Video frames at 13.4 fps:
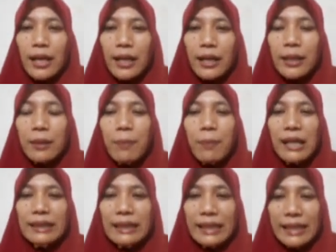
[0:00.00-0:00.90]

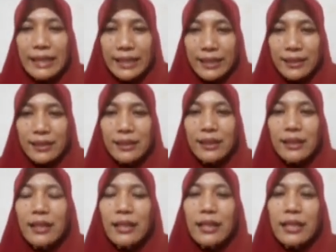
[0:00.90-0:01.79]
Rebuttal
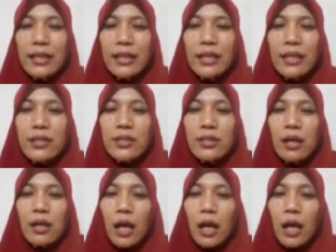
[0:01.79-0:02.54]
here is